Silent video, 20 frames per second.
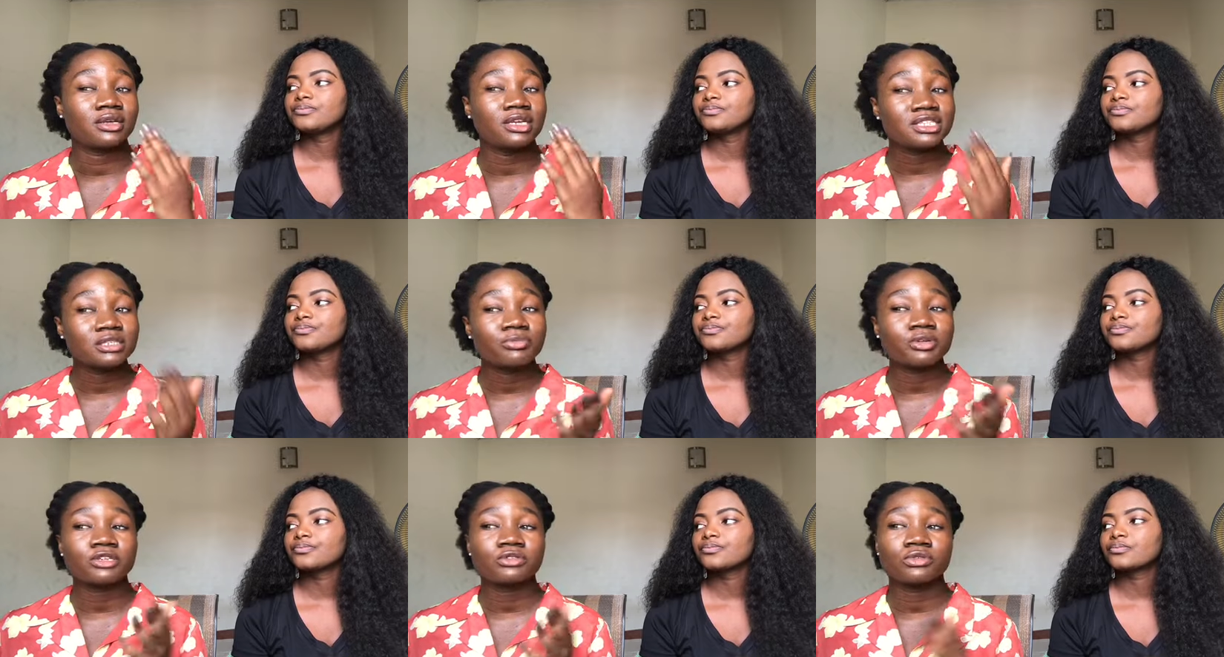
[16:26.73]

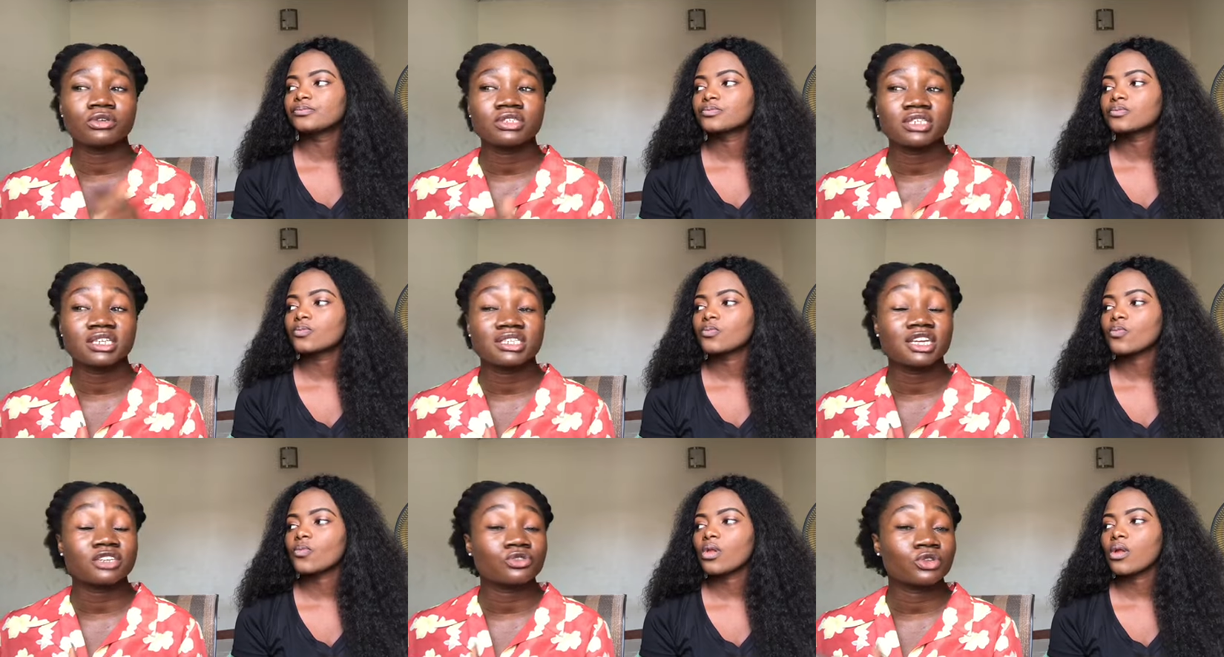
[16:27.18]
Speaker 1: Eating by the
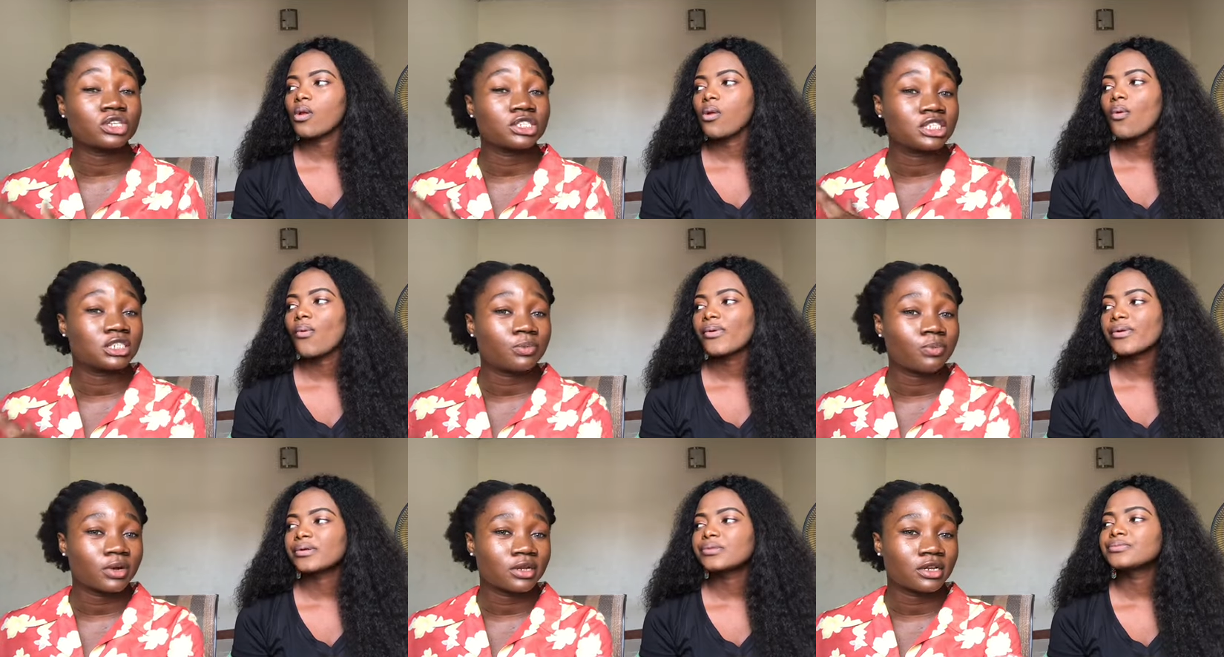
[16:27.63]
roadside is actually
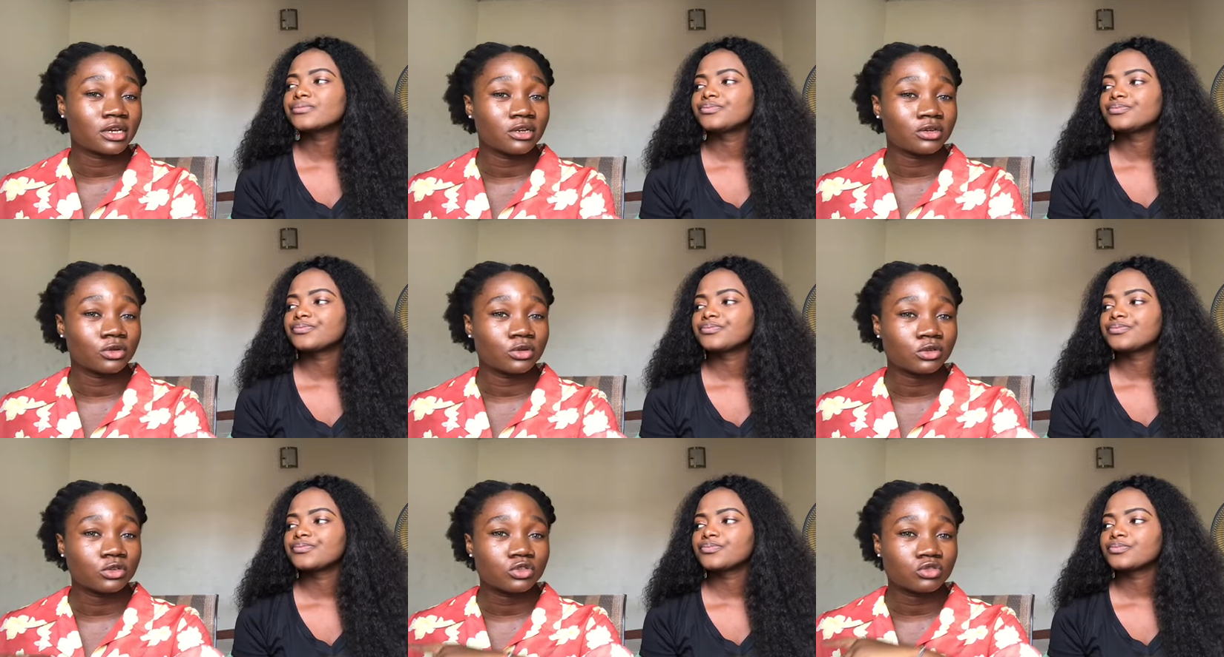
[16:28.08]
cheaper
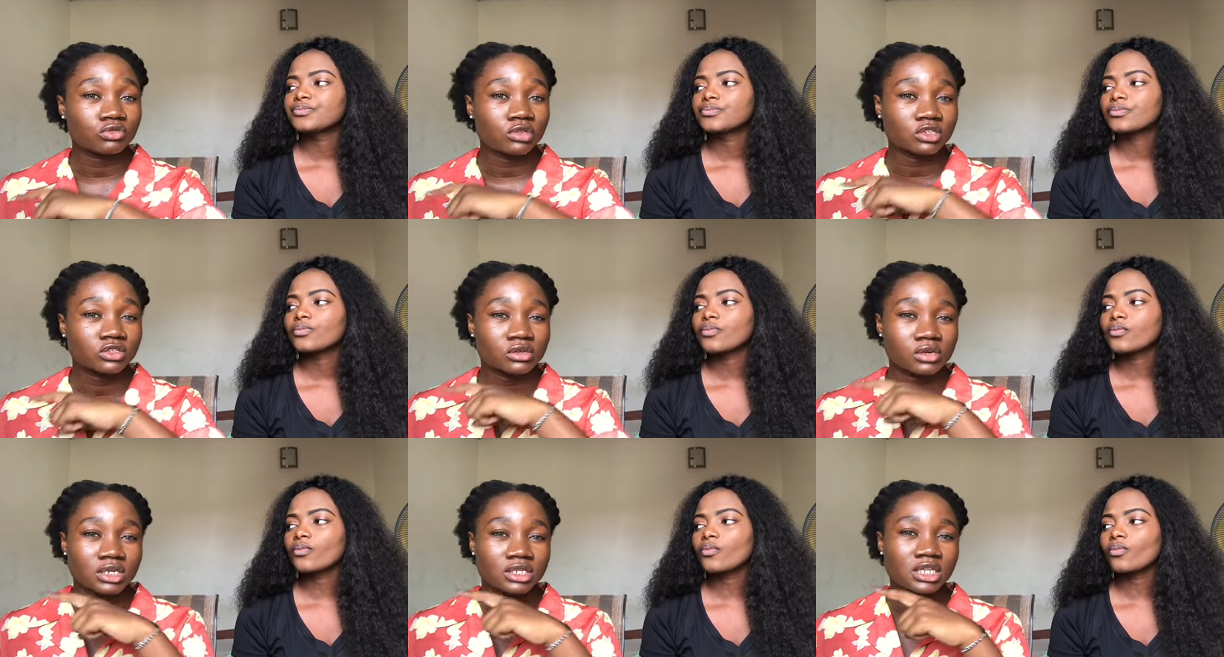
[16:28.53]
than going to
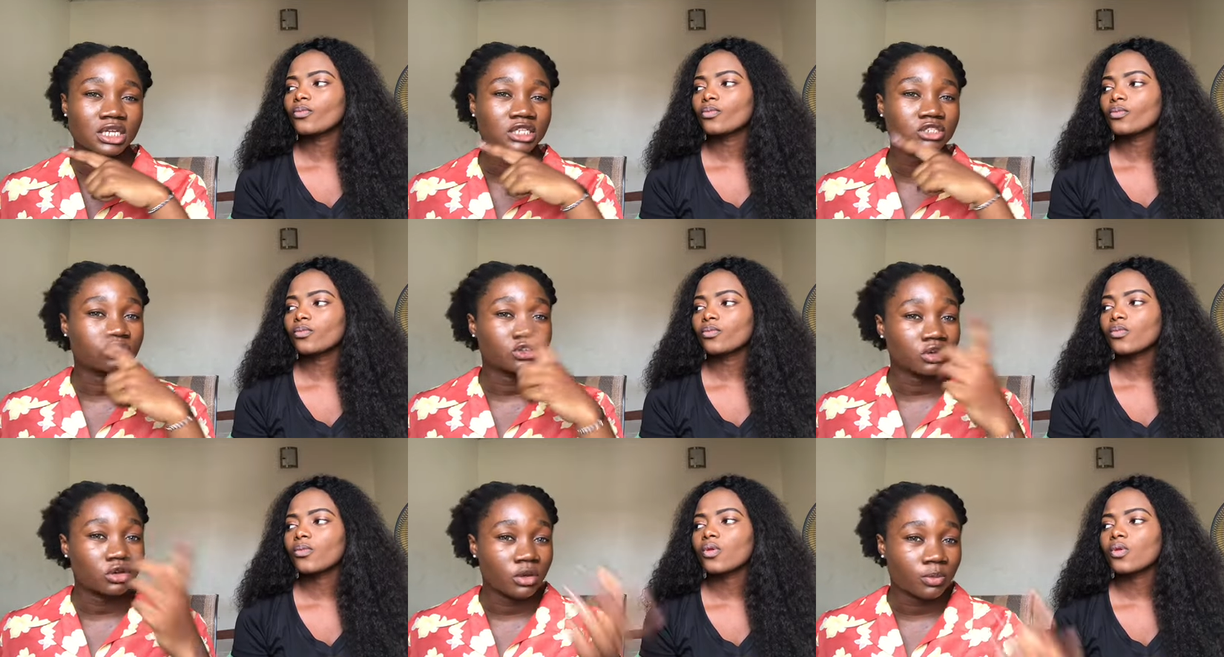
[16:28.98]
restaurants
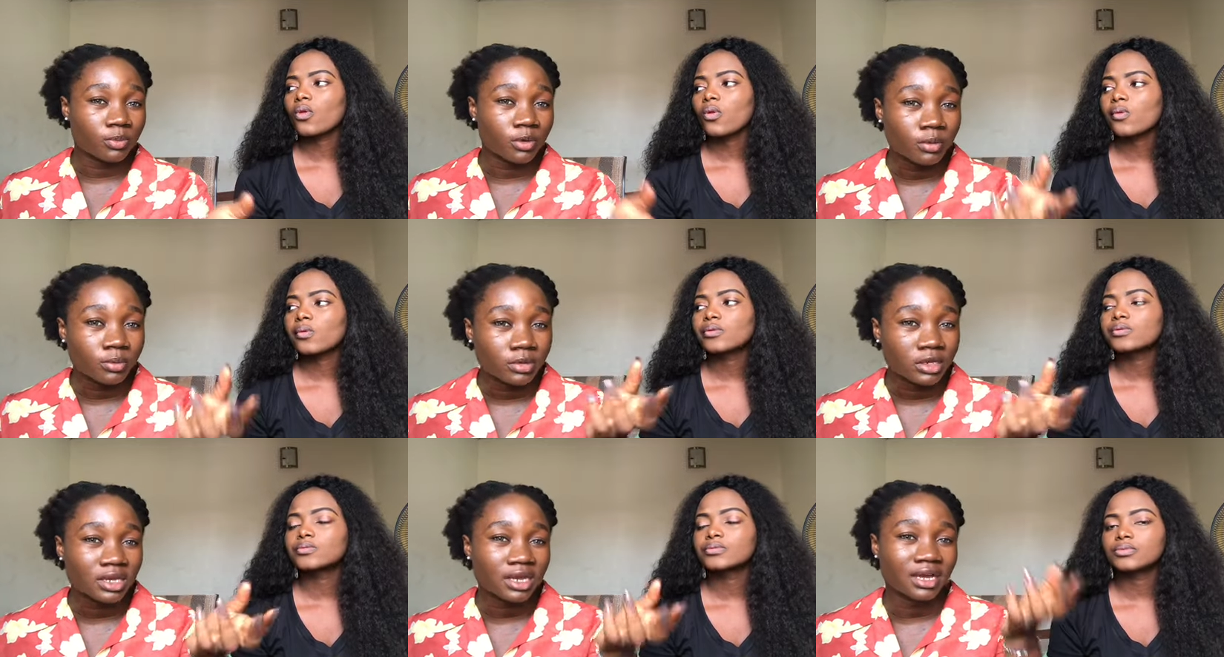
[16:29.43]
like Chicken
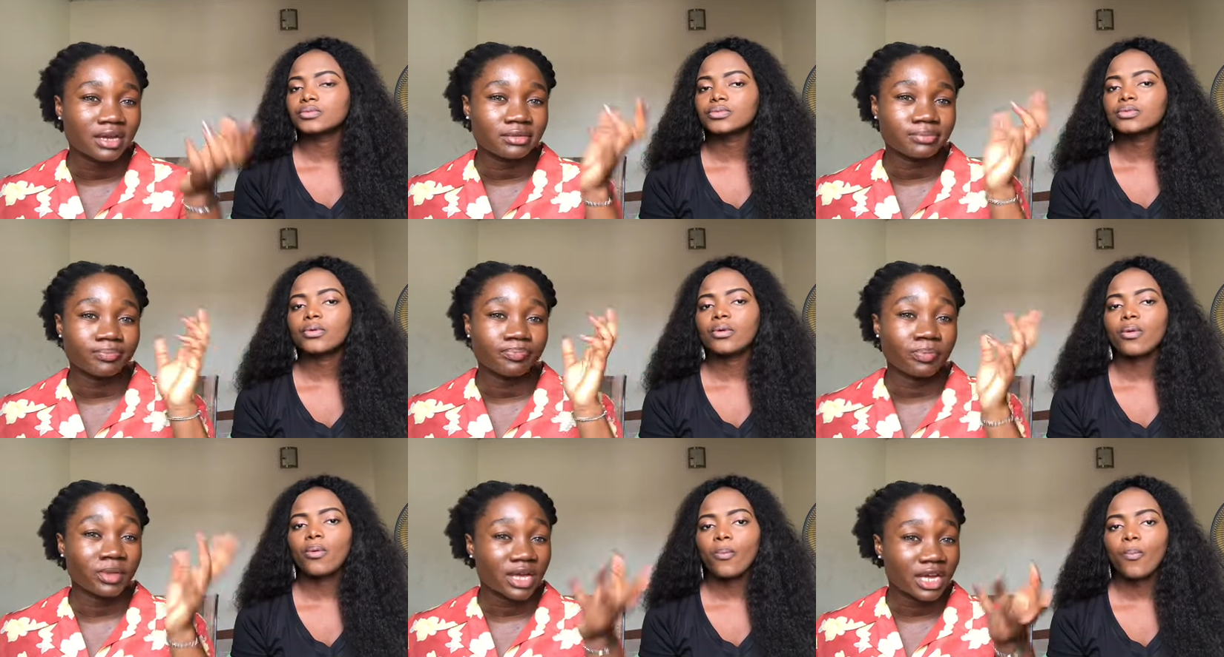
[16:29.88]
Republic and
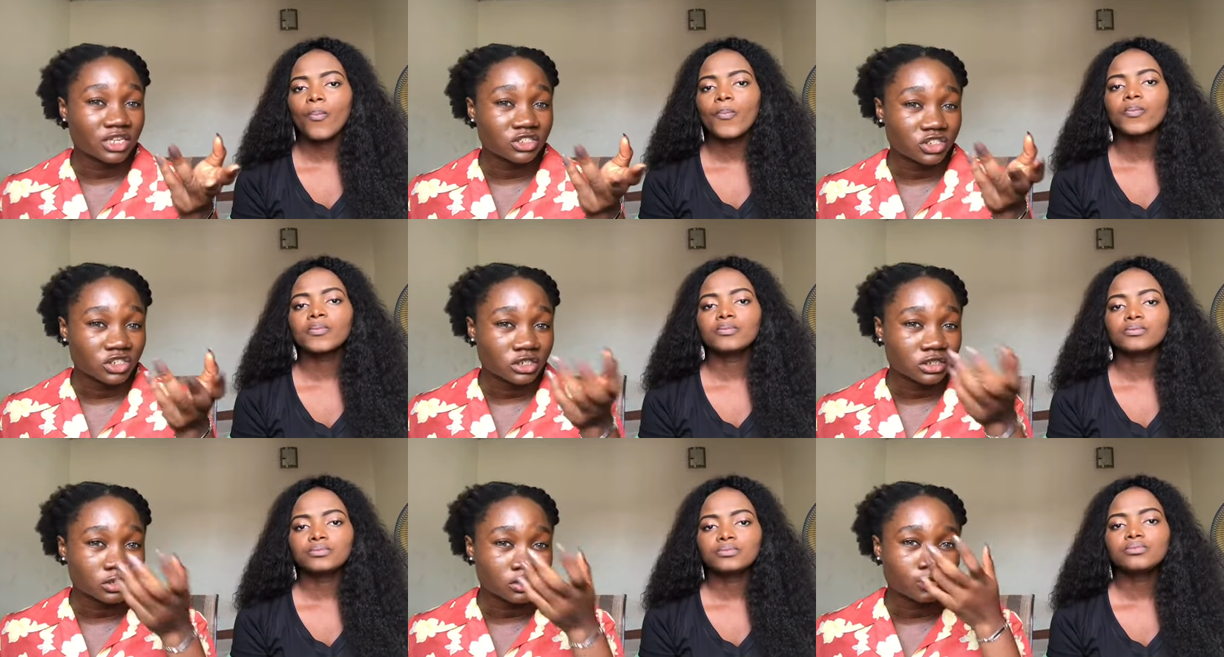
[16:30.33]
Mega
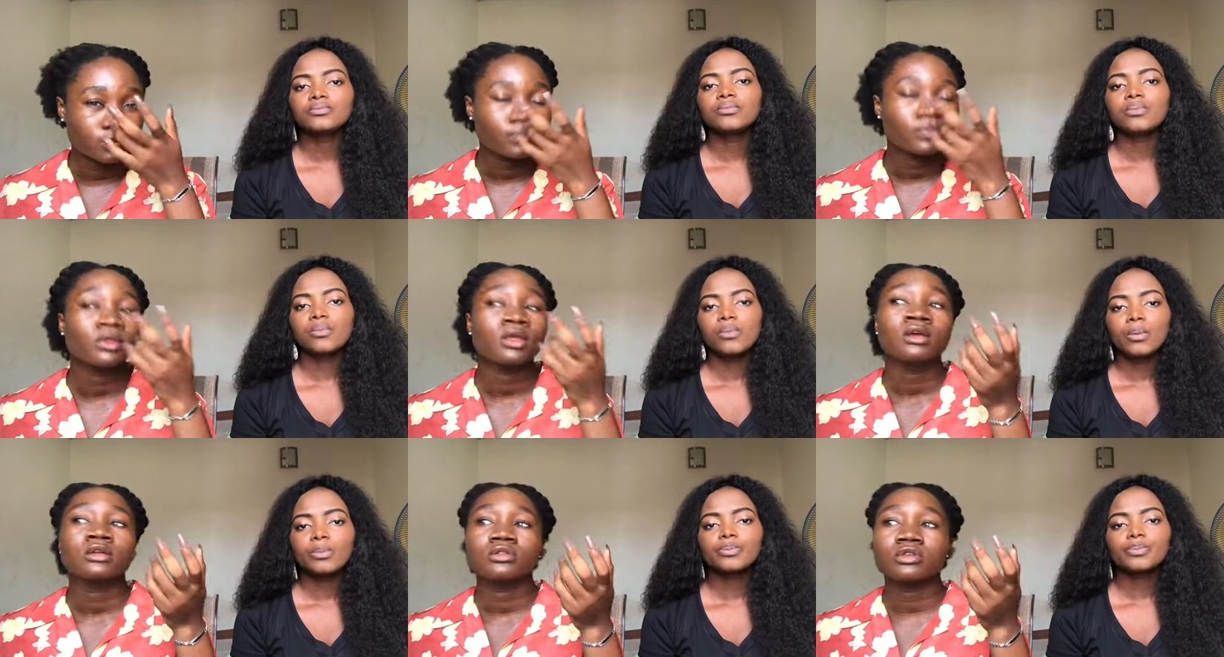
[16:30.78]
Chicken.
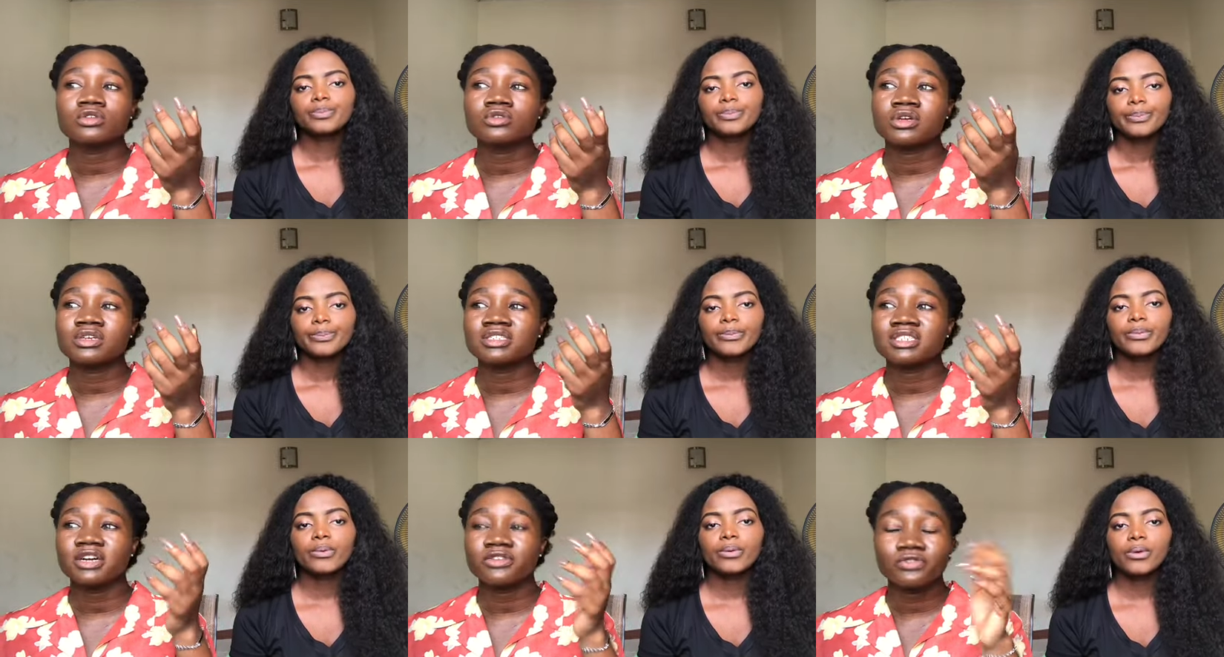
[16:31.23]
Those
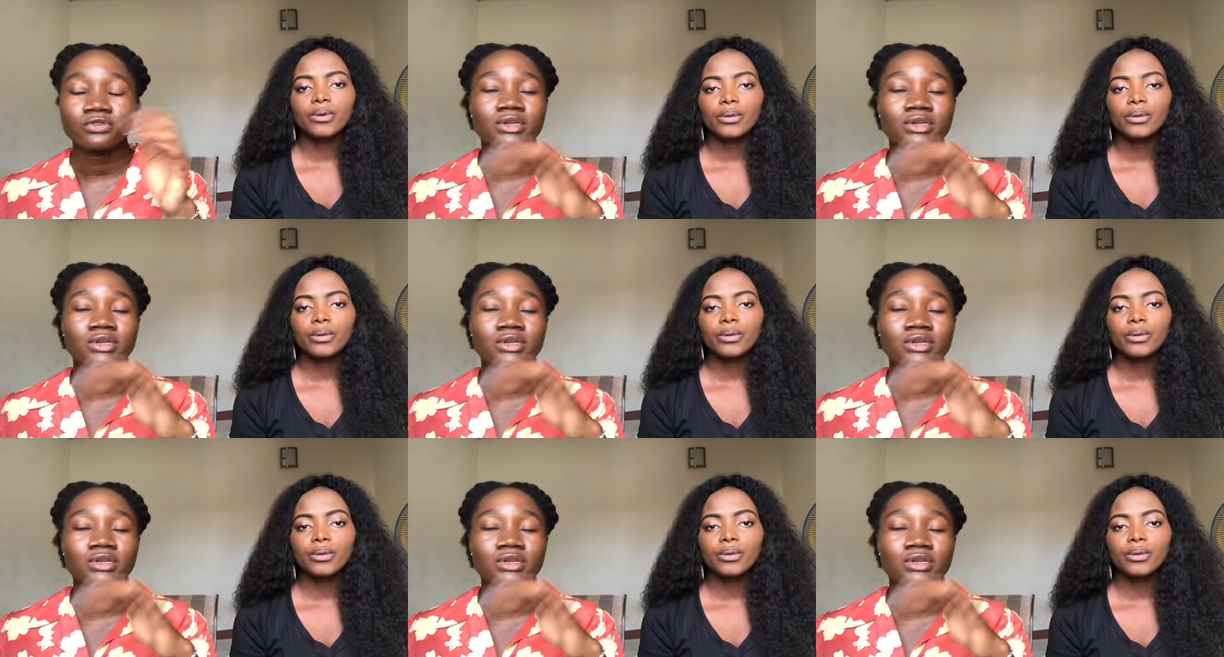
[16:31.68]
ones, their